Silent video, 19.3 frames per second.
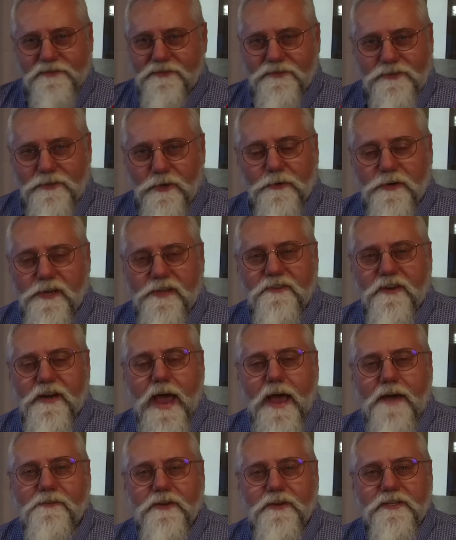don't even
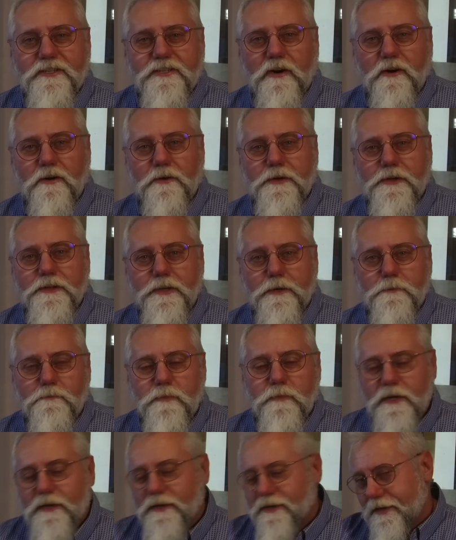have guitar in them,
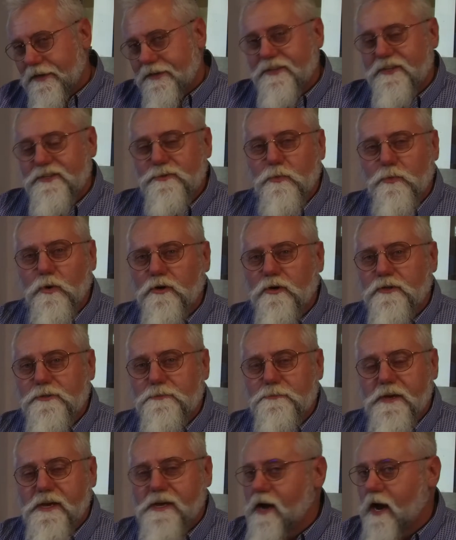and this works
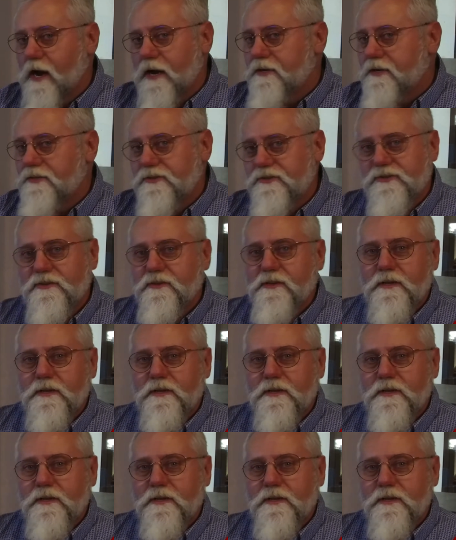because